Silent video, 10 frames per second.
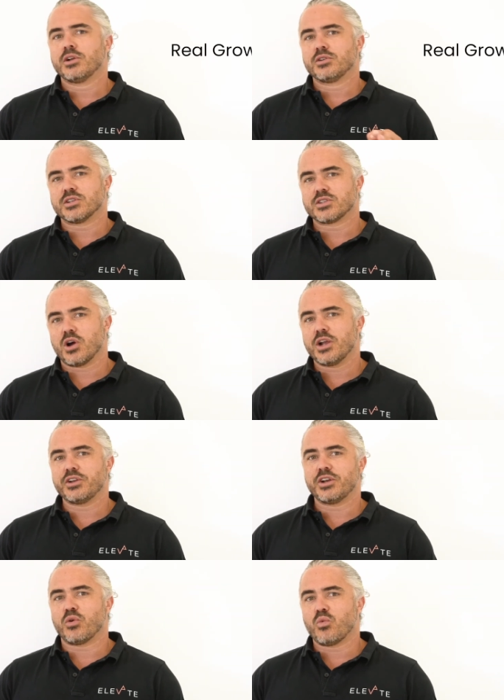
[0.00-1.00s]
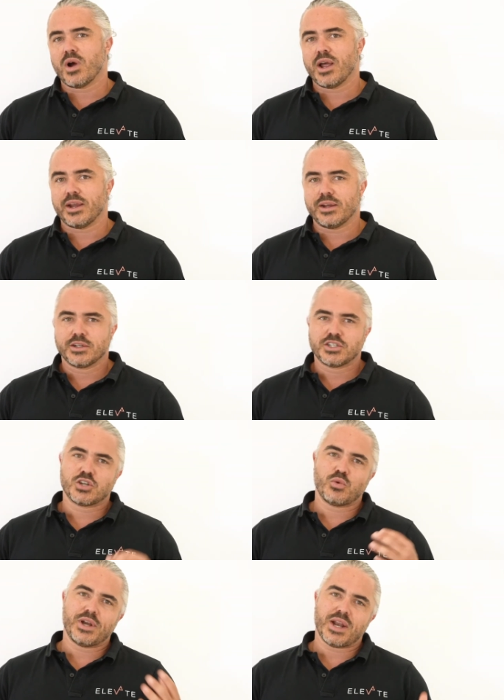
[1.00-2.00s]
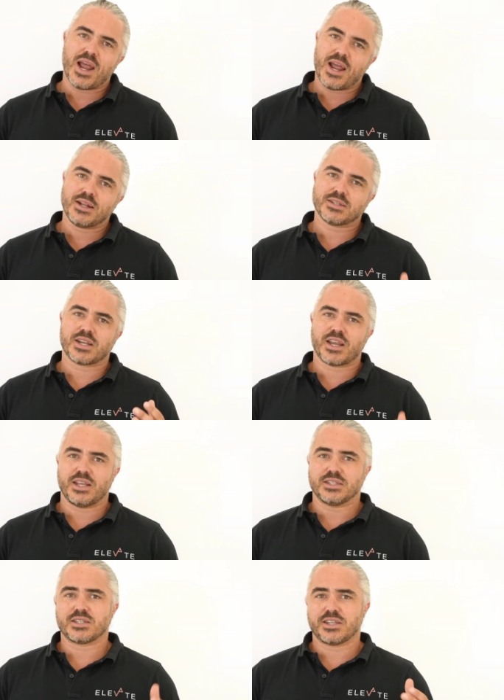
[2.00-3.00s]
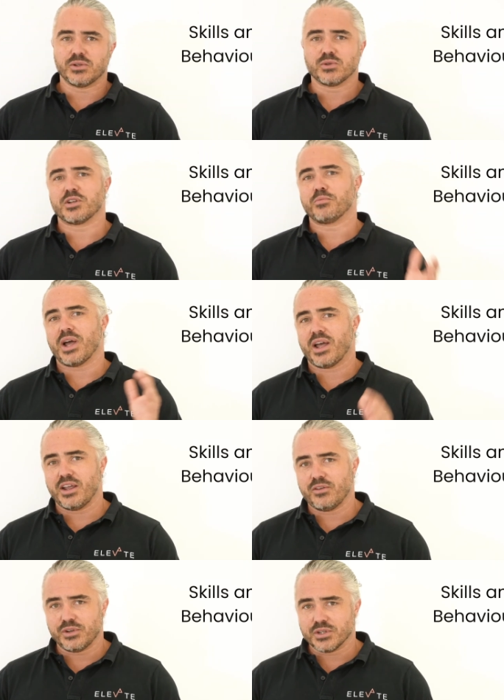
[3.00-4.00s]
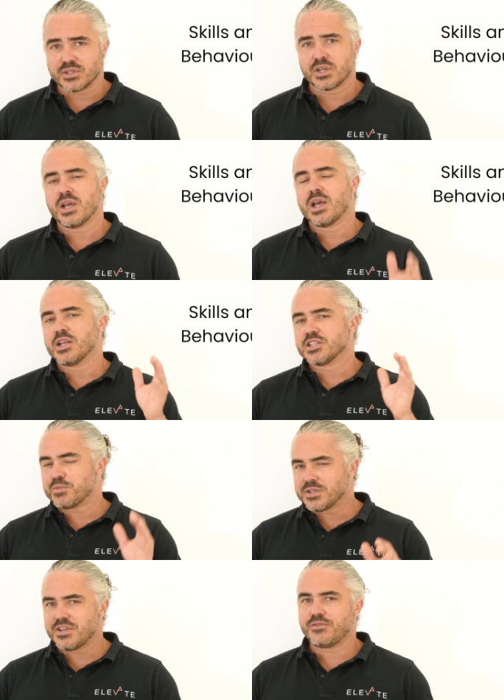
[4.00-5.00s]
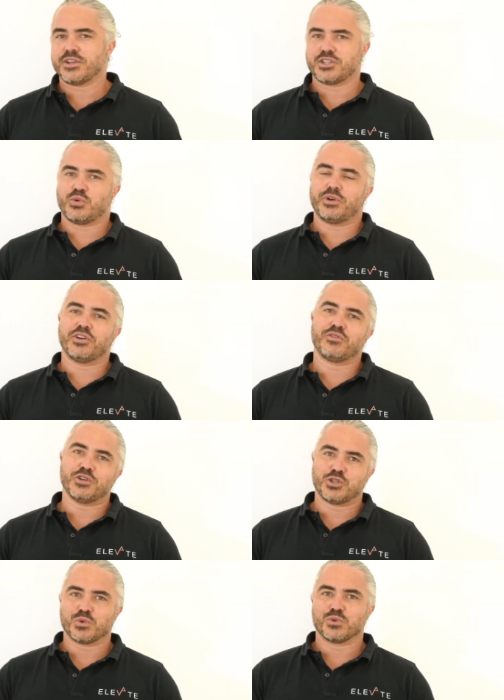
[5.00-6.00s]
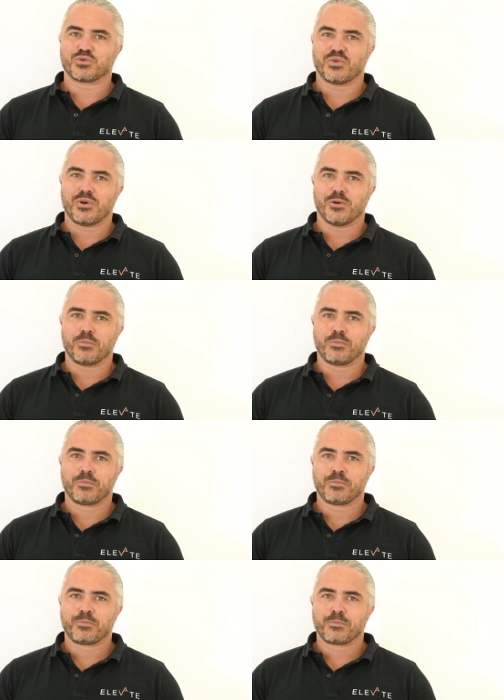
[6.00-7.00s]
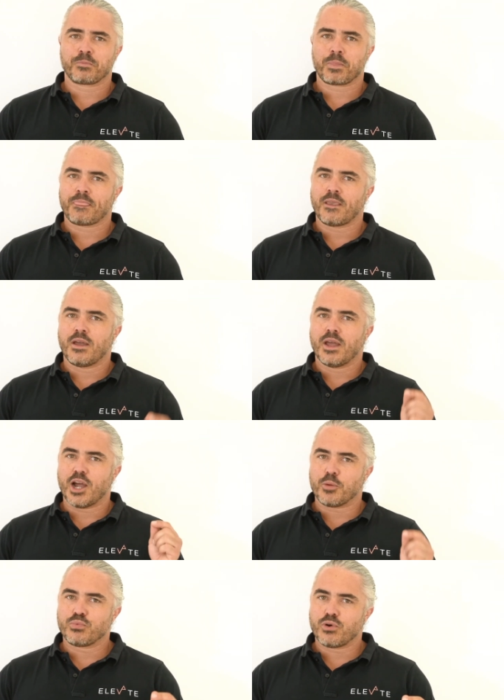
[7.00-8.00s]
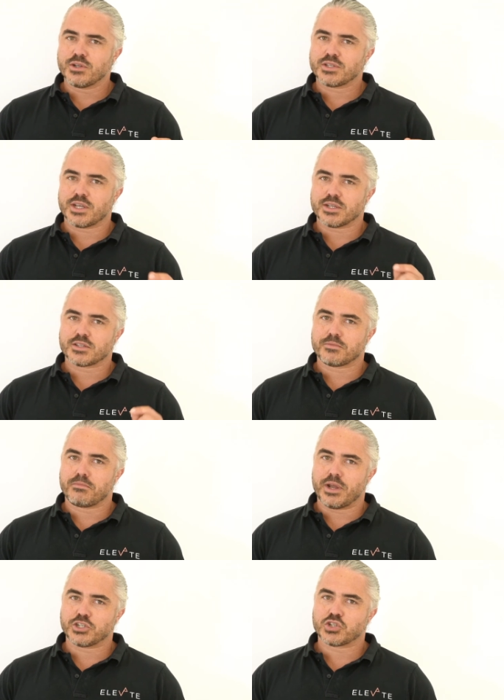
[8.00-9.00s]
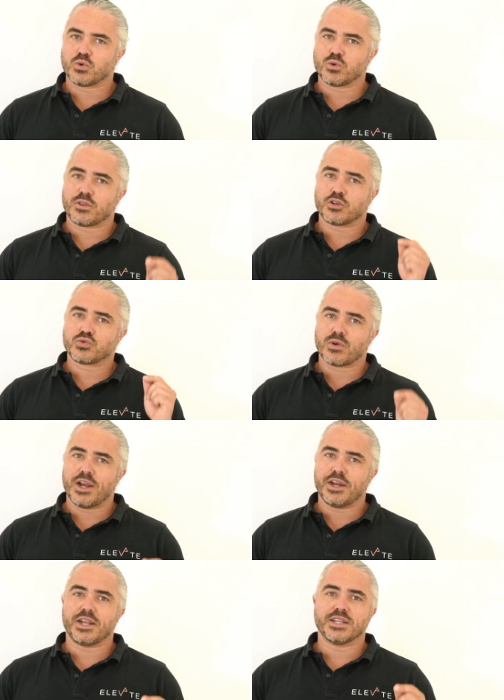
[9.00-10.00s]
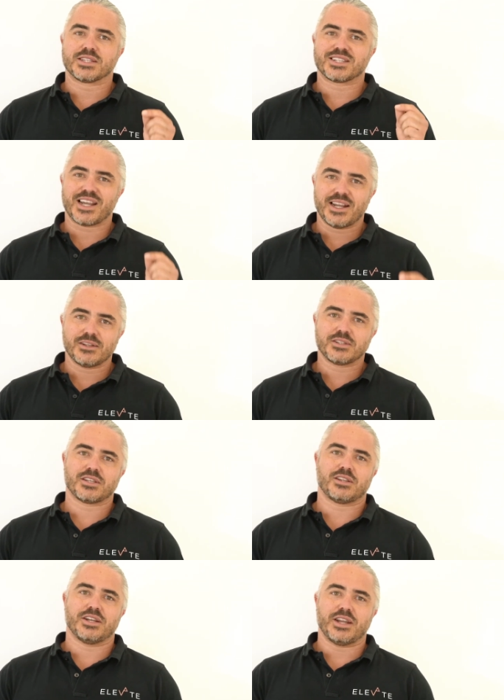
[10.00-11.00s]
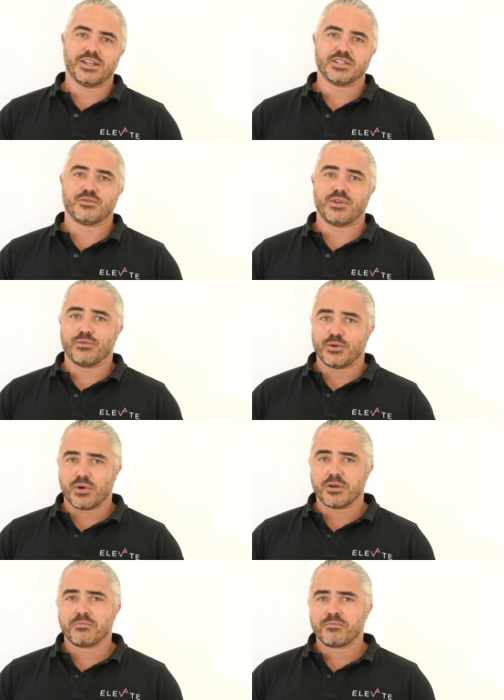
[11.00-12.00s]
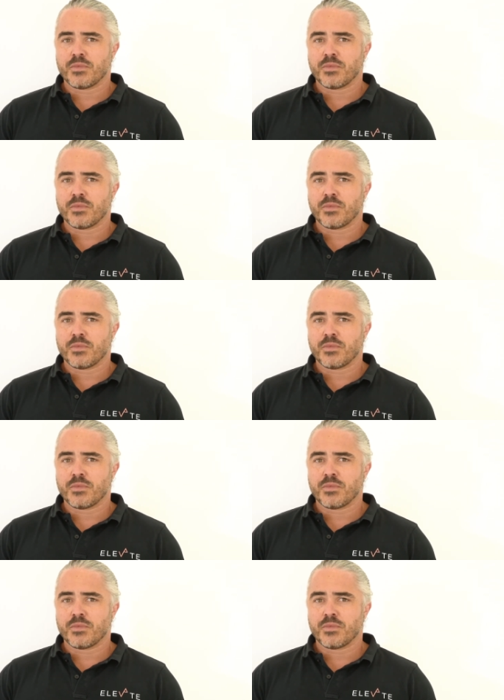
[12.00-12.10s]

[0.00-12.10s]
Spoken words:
designed in a way to enhance key skills and behaviours specific to an individual's role. Our process makes sure that training is tailored to the needs of everyone,